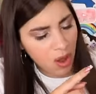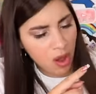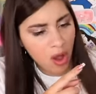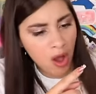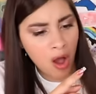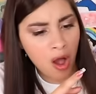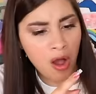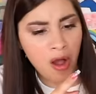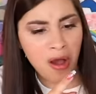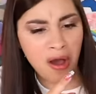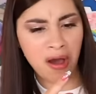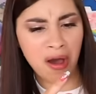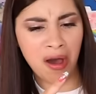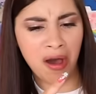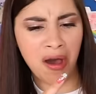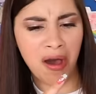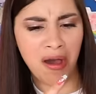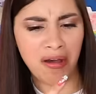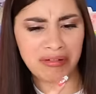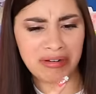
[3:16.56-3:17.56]

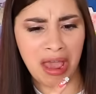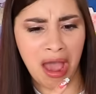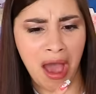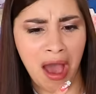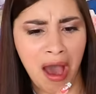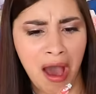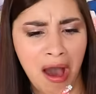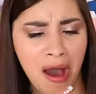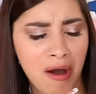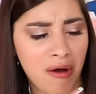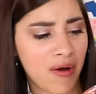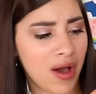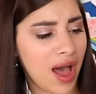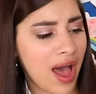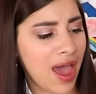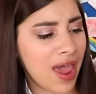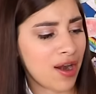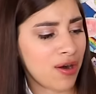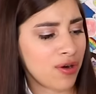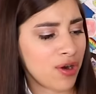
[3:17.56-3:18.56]
oh no!
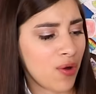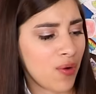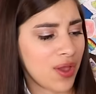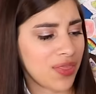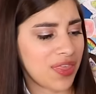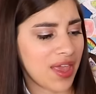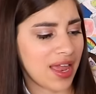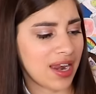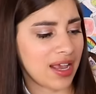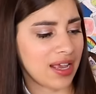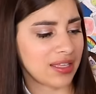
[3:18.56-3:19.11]
I don't know what that